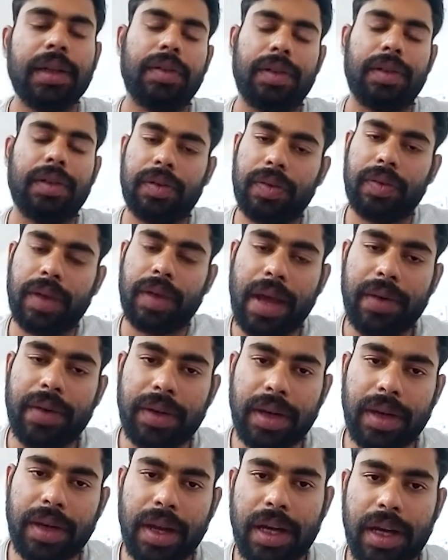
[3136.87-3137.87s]
We have a
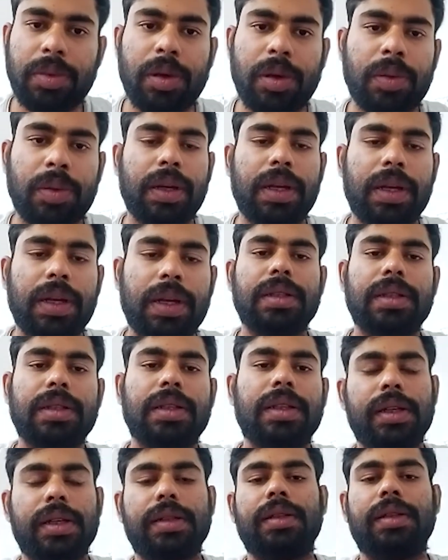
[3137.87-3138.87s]
large population. There's
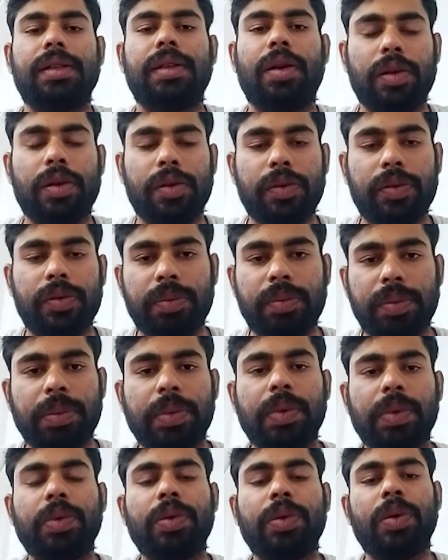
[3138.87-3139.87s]
a lot of people who
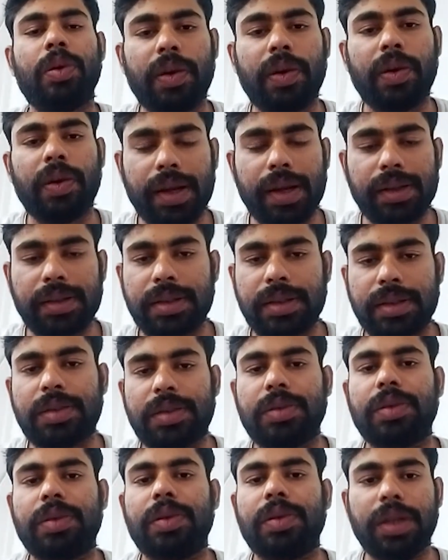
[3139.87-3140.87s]
don't have access to
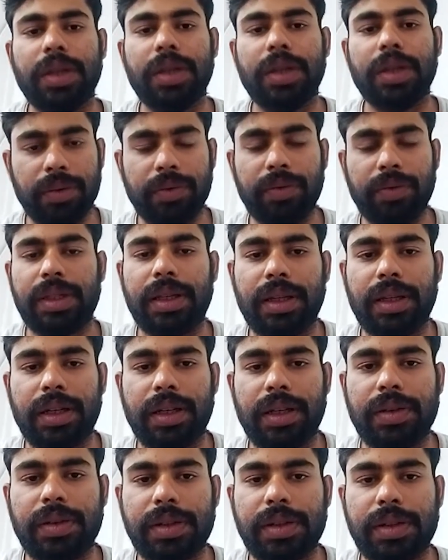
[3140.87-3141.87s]
good physical
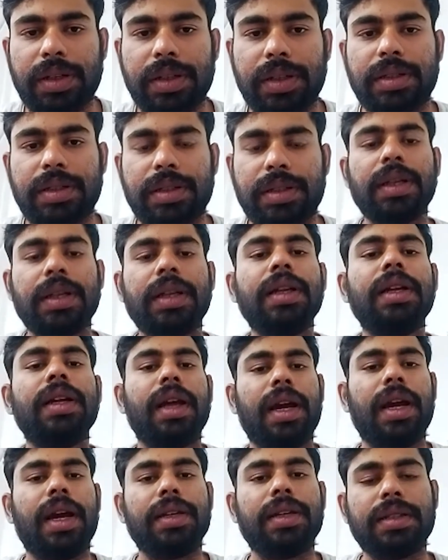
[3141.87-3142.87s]
infrastructure, and
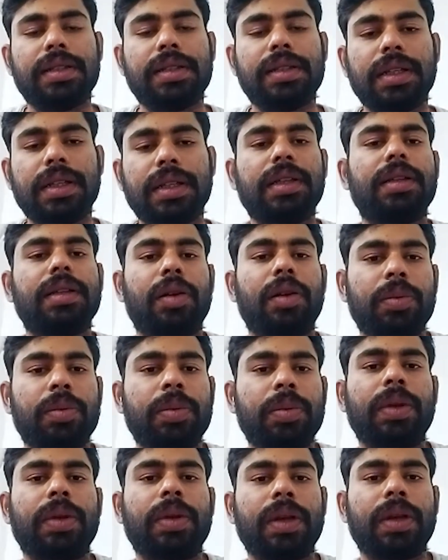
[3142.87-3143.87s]
still a lot of people
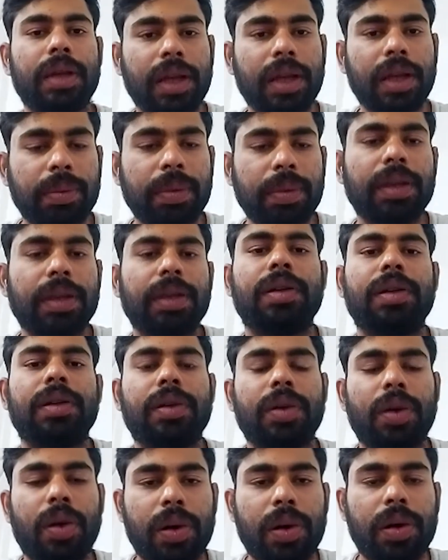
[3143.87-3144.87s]
are coming
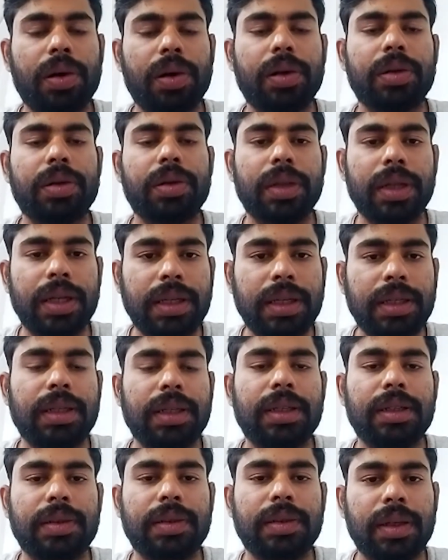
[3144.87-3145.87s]
uh, to the internet
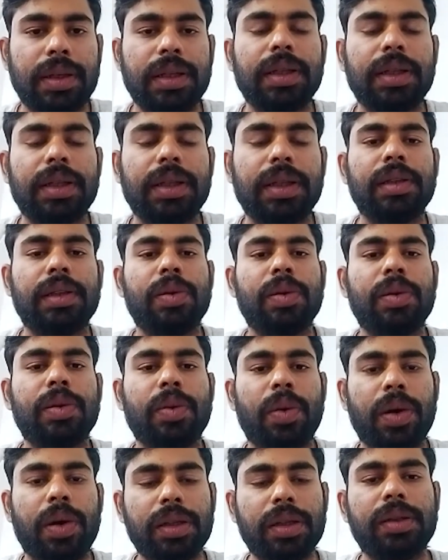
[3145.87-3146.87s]
today. So, what
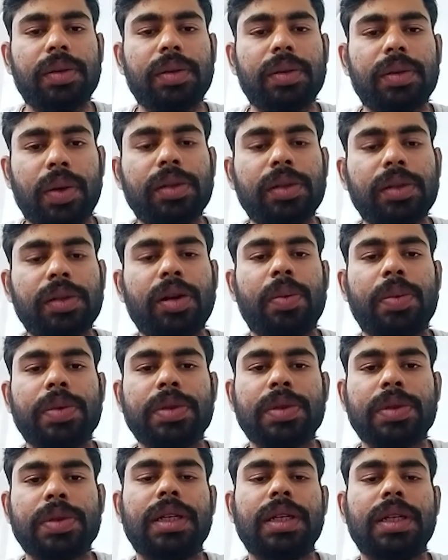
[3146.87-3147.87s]
is what is the
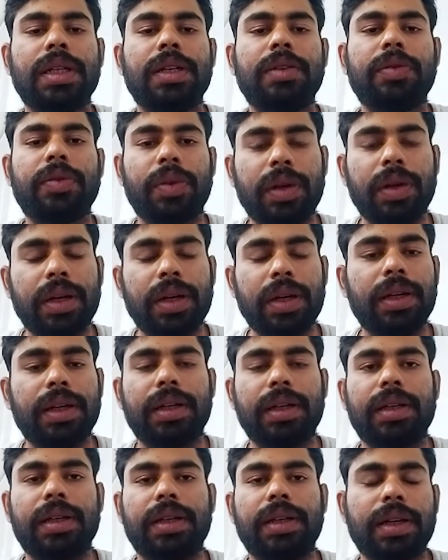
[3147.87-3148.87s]
opportunity for uh,
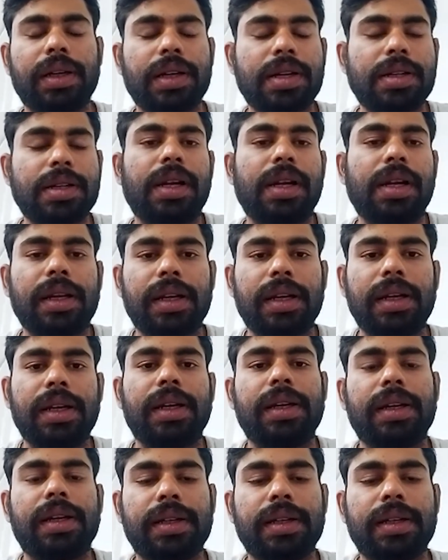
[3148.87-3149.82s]
a country like India here?